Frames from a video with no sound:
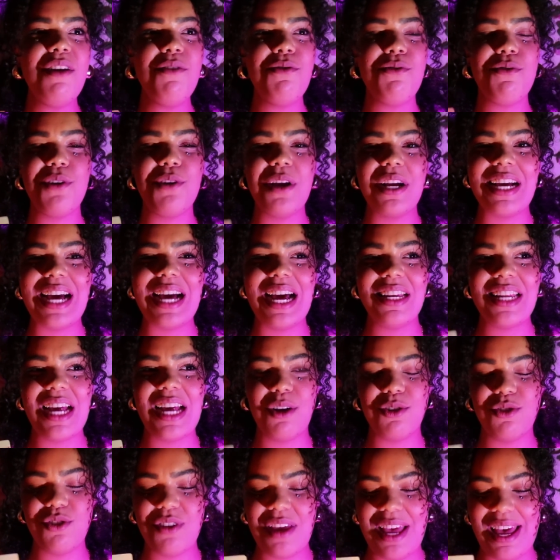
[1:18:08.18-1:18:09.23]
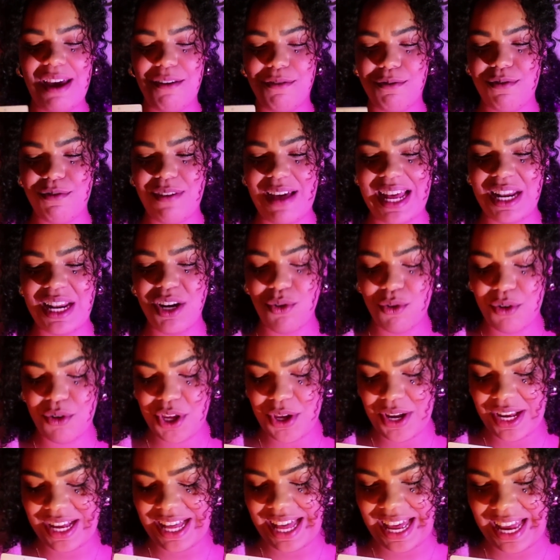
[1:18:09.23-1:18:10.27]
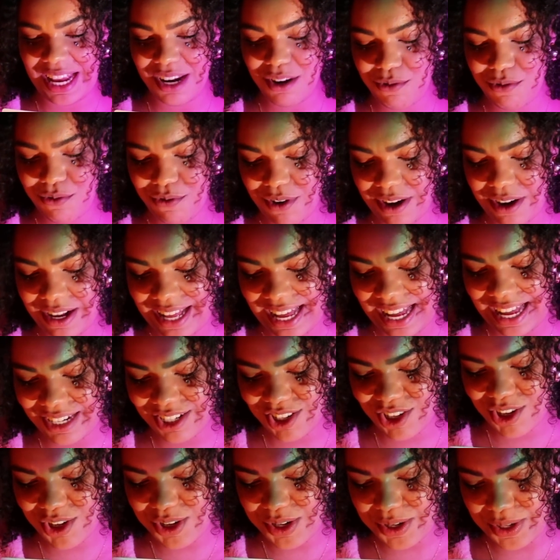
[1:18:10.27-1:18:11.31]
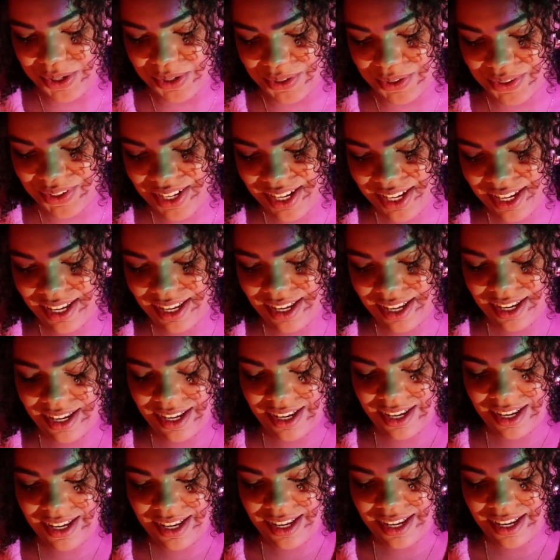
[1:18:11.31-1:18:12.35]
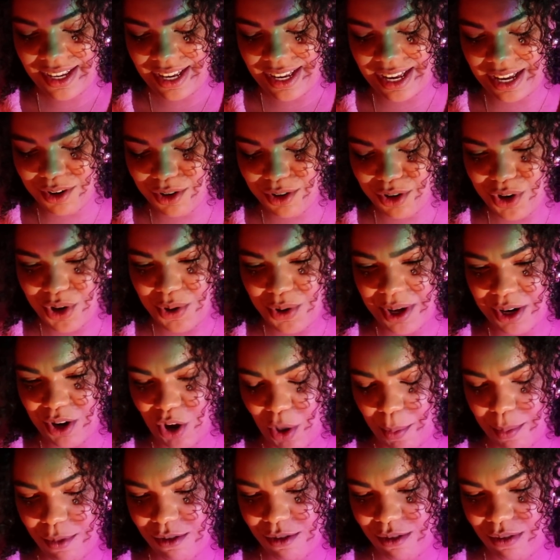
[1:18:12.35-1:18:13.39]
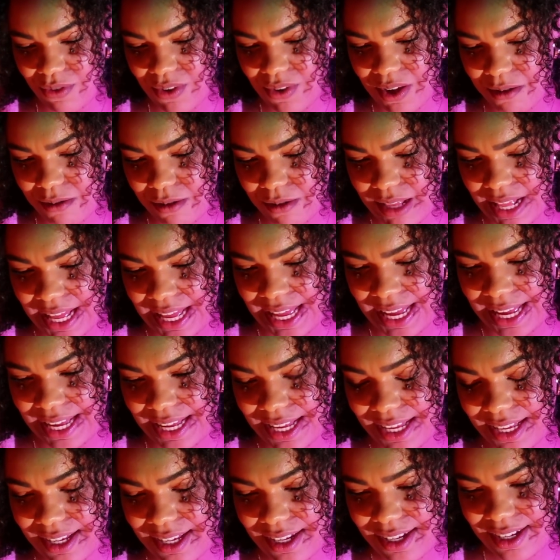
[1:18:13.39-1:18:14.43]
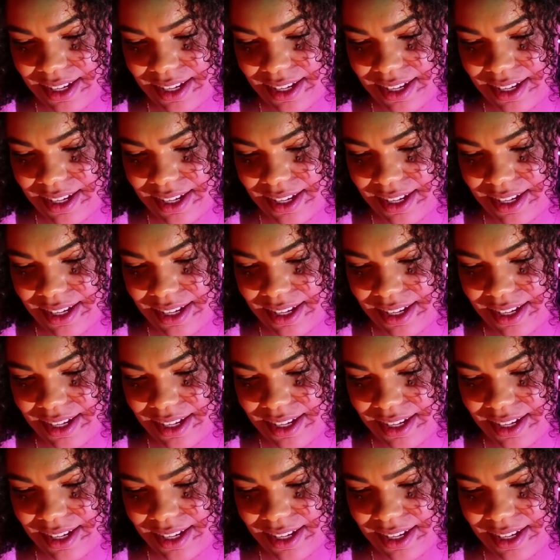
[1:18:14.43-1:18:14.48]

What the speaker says: of forgot how to have fun, or you kind of forgot to, I don't know, it almost feels like